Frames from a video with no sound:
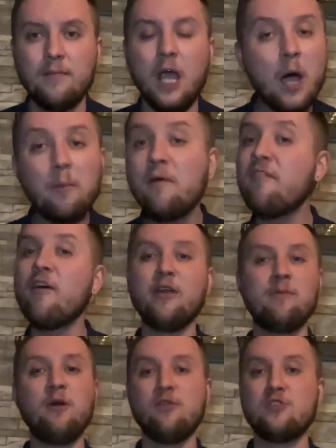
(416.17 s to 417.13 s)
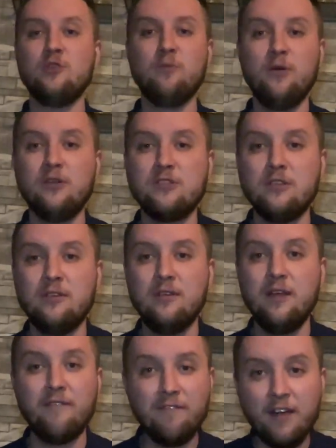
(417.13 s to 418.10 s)
I'm a very emotional person.
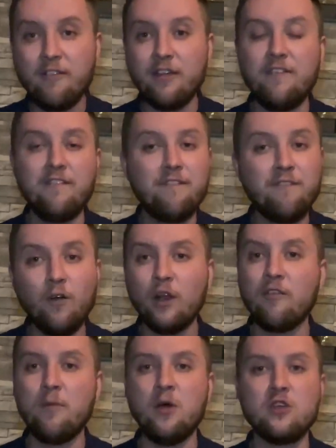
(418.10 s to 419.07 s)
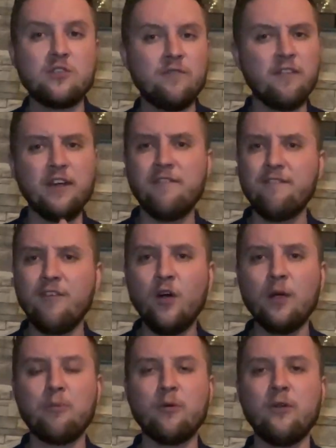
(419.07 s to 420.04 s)
I'm very full of emotion, very
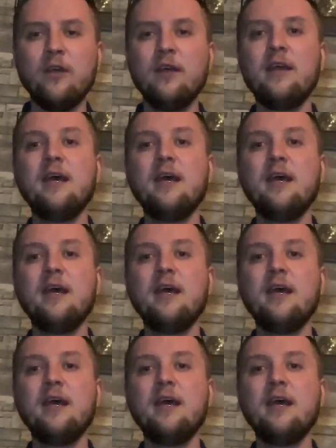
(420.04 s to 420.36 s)
vibrant.